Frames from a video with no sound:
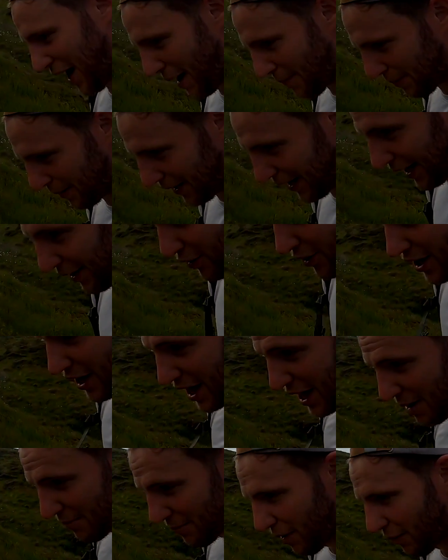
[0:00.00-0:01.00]
happy now,
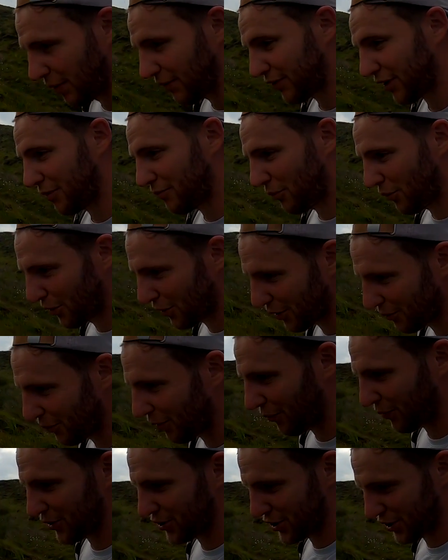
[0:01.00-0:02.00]
but we've done more than
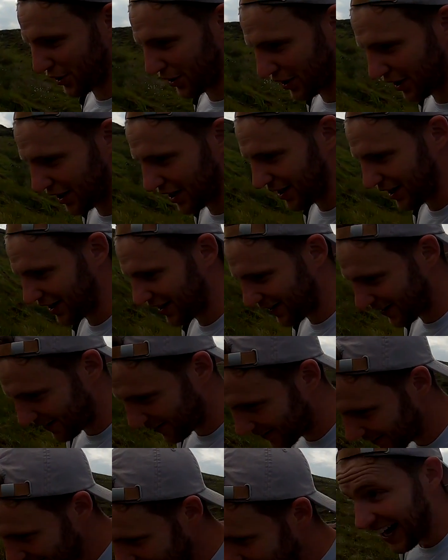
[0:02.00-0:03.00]
what we should have done,
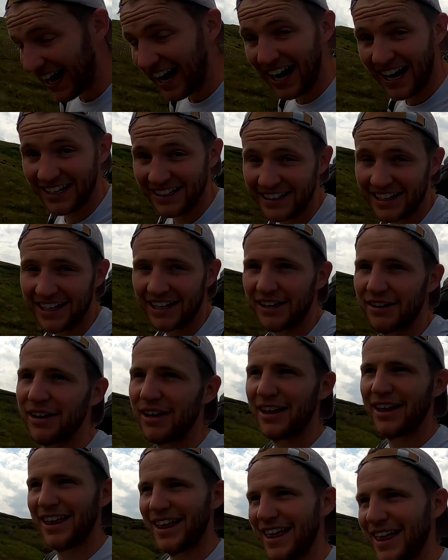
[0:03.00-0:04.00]
and
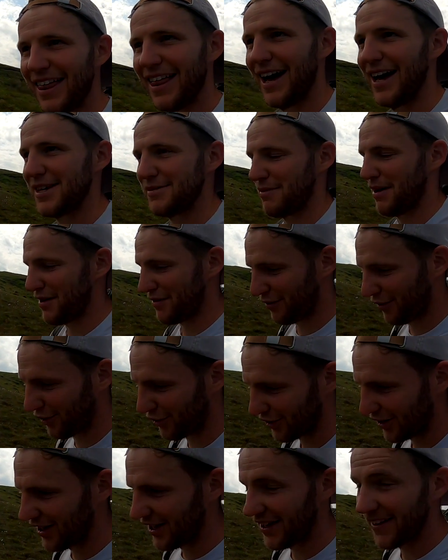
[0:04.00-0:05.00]
that is my
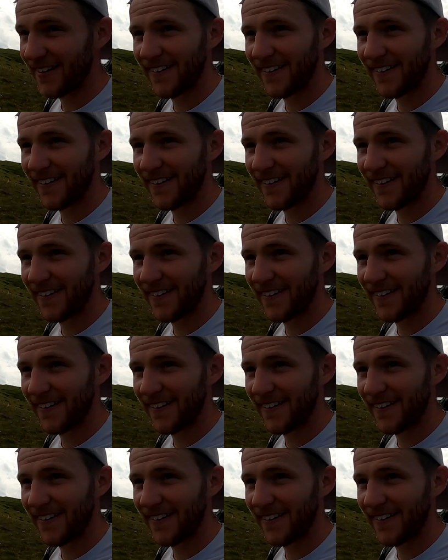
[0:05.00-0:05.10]
fault.